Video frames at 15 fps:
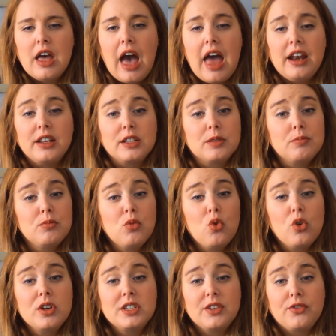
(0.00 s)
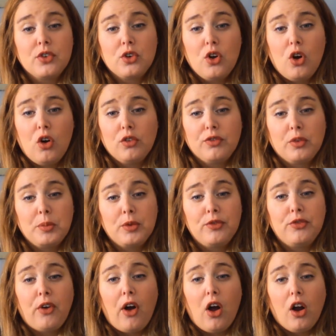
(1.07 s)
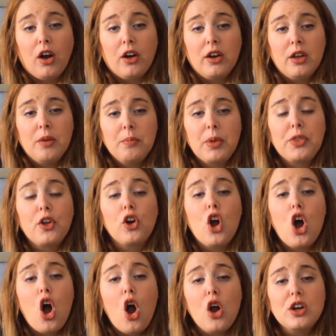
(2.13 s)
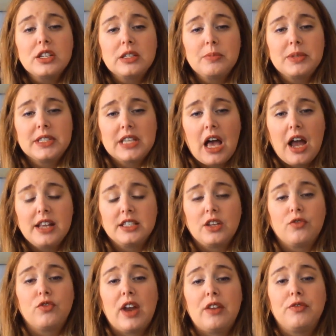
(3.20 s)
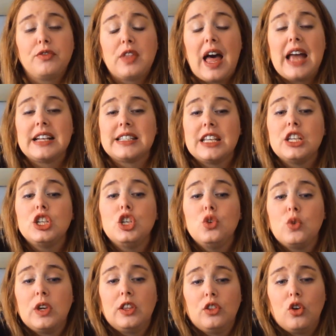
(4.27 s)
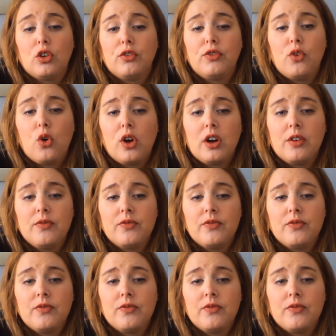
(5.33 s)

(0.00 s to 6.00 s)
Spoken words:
and it is more difficult from afar, but there are some signs and red flags that you can look for.